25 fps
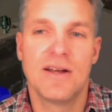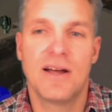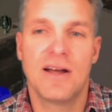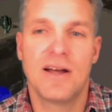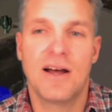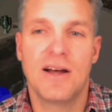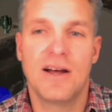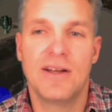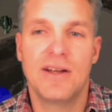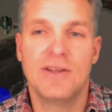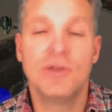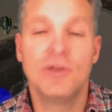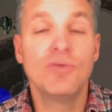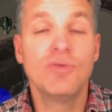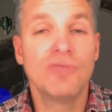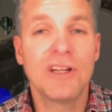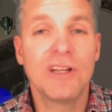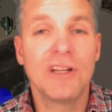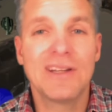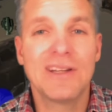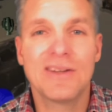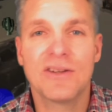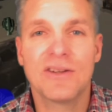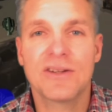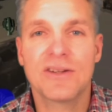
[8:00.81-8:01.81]
it
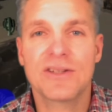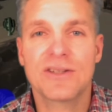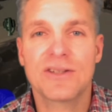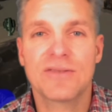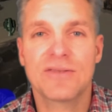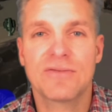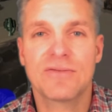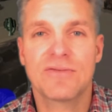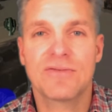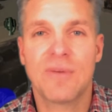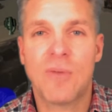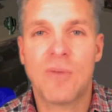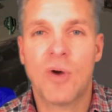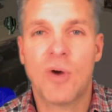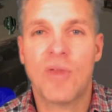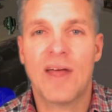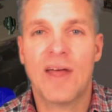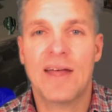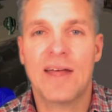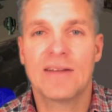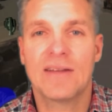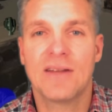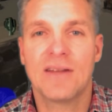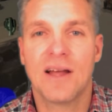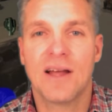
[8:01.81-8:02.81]
really looks from all the
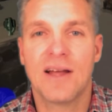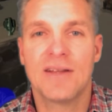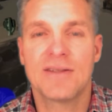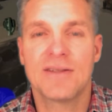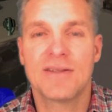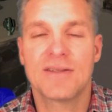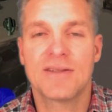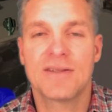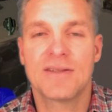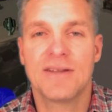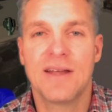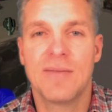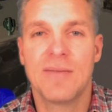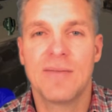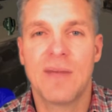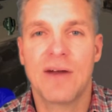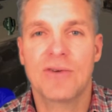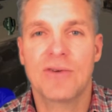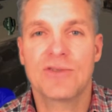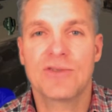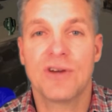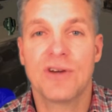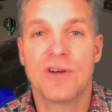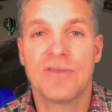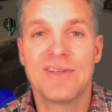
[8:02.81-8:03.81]
headlines that
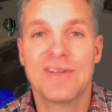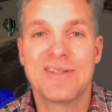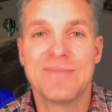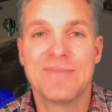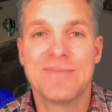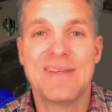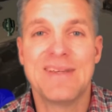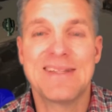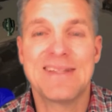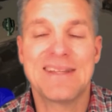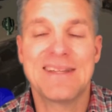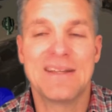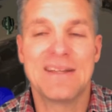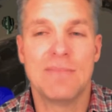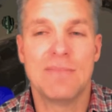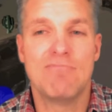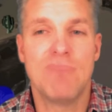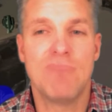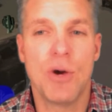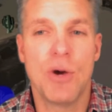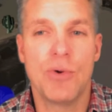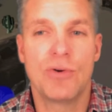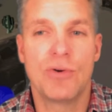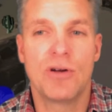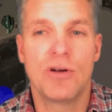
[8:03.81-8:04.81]
Microsoft is missing the
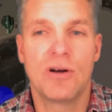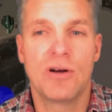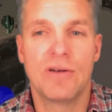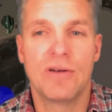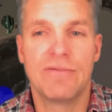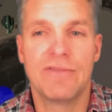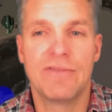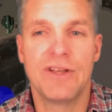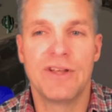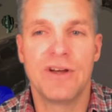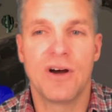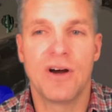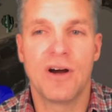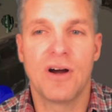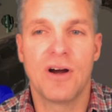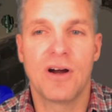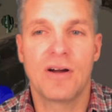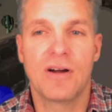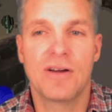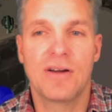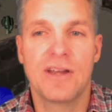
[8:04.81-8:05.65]
boat on VR,